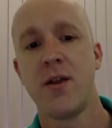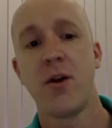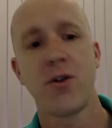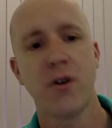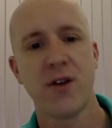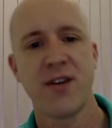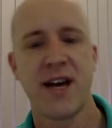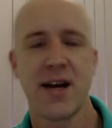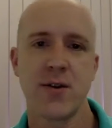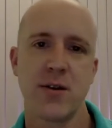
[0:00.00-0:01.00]
The authority
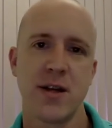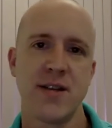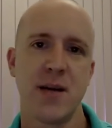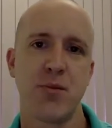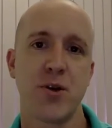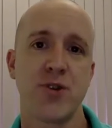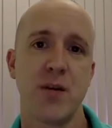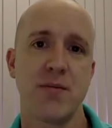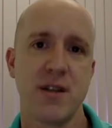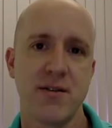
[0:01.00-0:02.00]
angle is it a
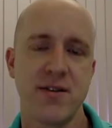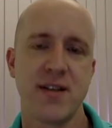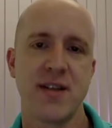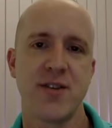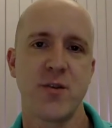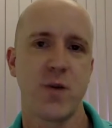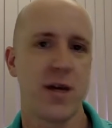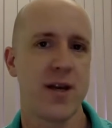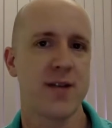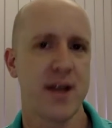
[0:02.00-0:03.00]
prescriptive decision where
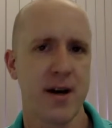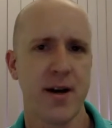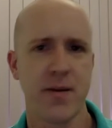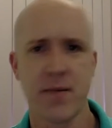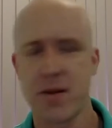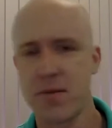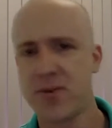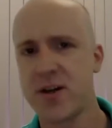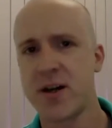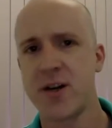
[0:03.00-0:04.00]
you say, I'm in
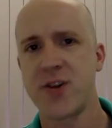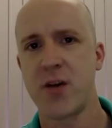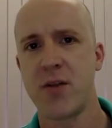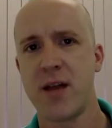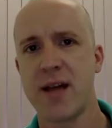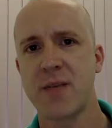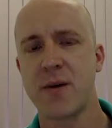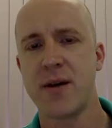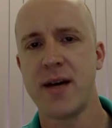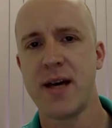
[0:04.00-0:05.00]
charge, I'm the
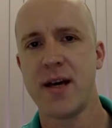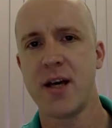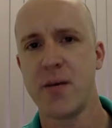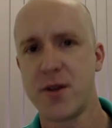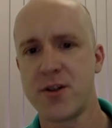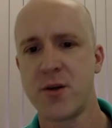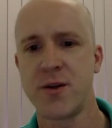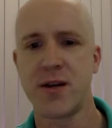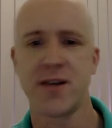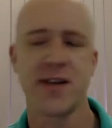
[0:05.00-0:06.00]
expert here, you must do
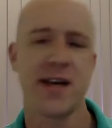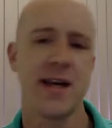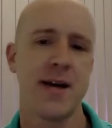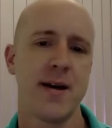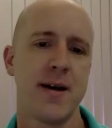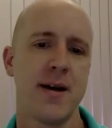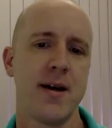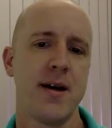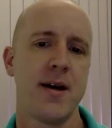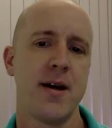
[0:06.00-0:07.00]
as I say?
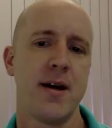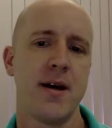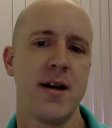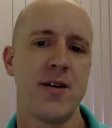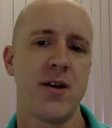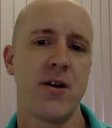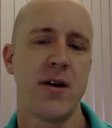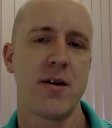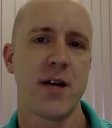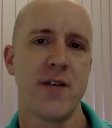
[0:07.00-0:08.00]
Is there
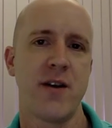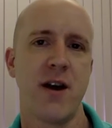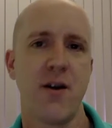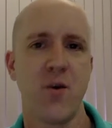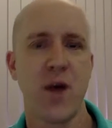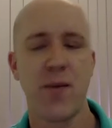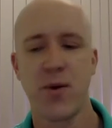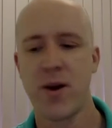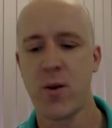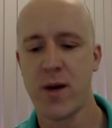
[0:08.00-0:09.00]
a kind of halfway
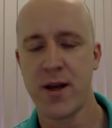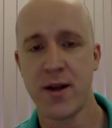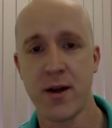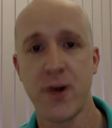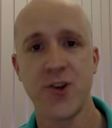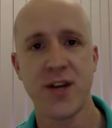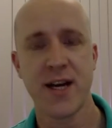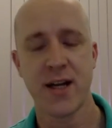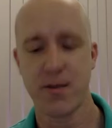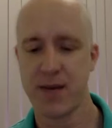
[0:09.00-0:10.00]
point where you
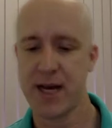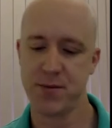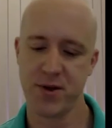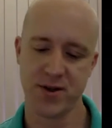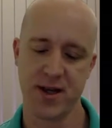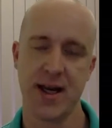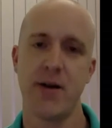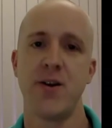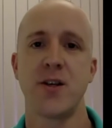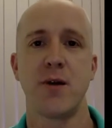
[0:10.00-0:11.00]
negotiate and perhaps you say,
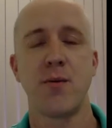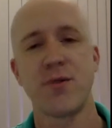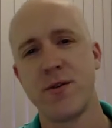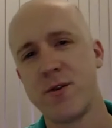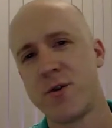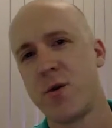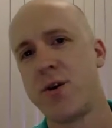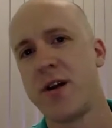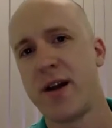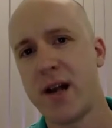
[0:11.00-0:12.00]
here are some options, which one
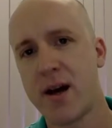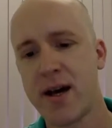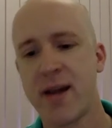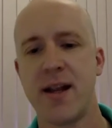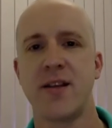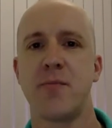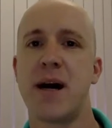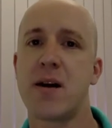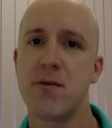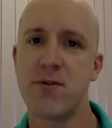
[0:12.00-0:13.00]
do you like? And it's a
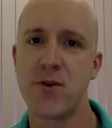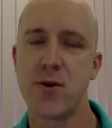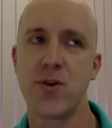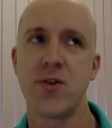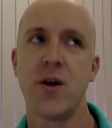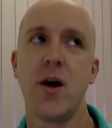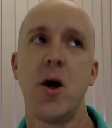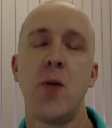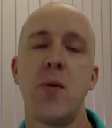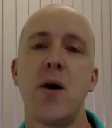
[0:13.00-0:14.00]
back and forth,
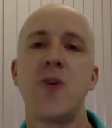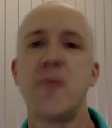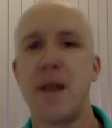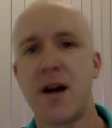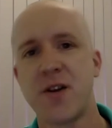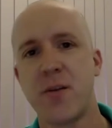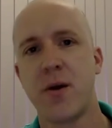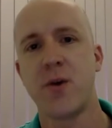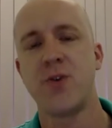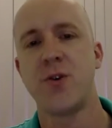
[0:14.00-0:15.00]
but ultimately, I
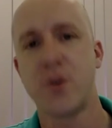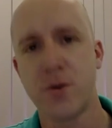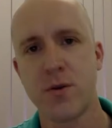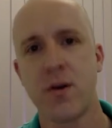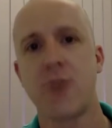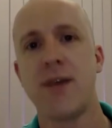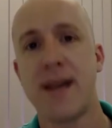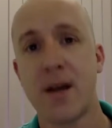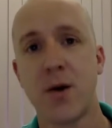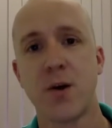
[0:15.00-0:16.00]
suppose you're
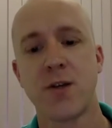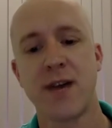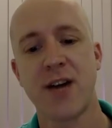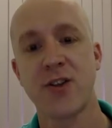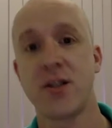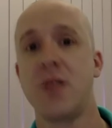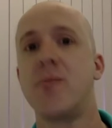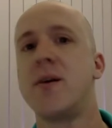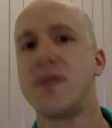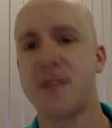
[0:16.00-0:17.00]
agreeing a course of action that
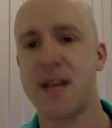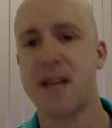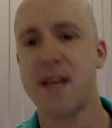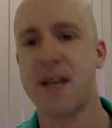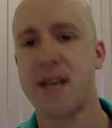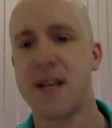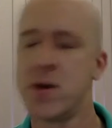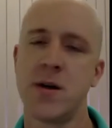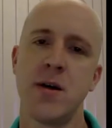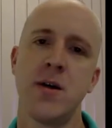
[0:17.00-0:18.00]
the person has to do.
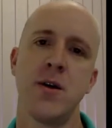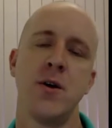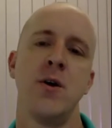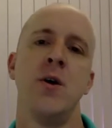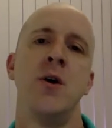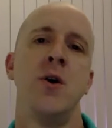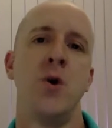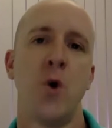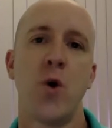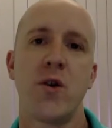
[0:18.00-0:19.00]

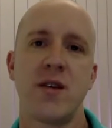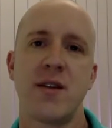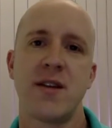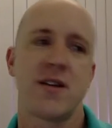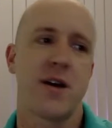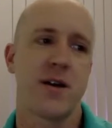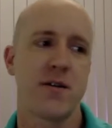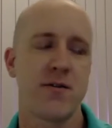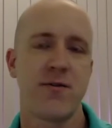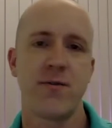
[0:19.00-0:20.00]
Or is it this kind
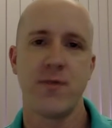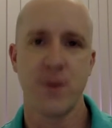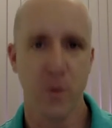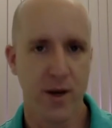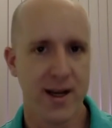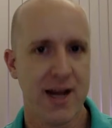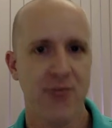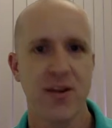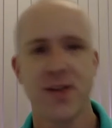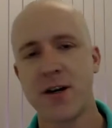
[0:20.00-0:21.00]
of you work it out
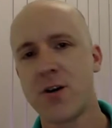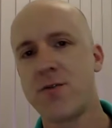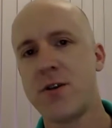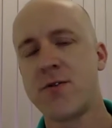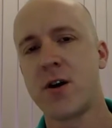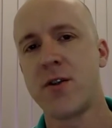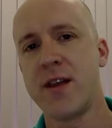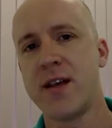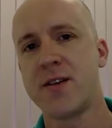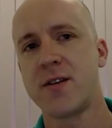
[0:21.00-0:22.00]
for yourself, you've got
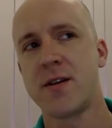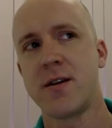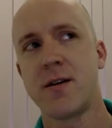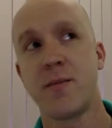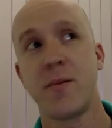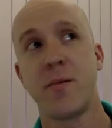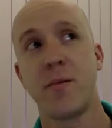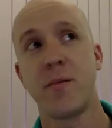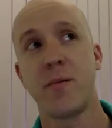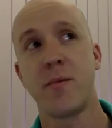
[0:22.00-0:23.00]
this, but my
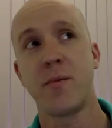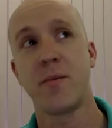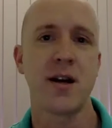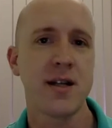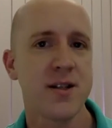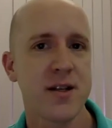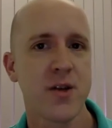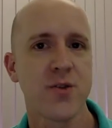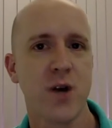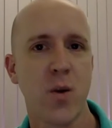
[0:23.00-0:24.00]
neck's on the line still,
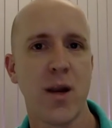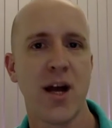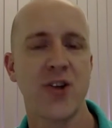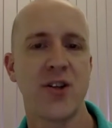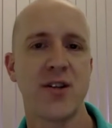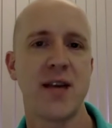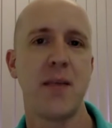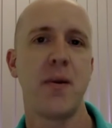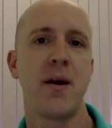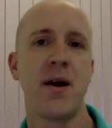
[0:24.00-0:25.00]
so I will actually just
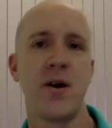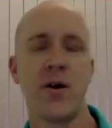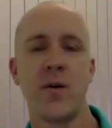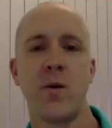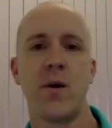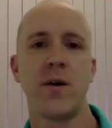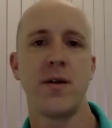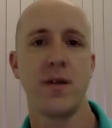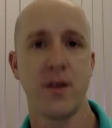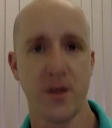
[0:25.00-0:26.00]
keep an eye on what
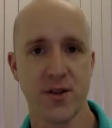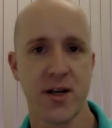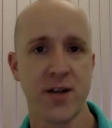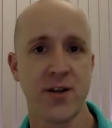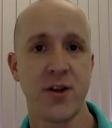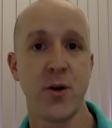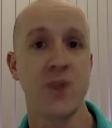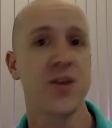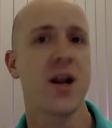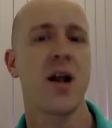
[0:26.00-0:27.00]
you decide to do
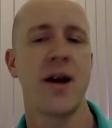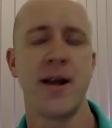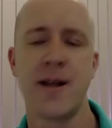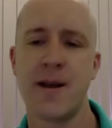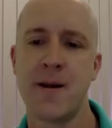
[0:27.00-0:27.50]
as the client.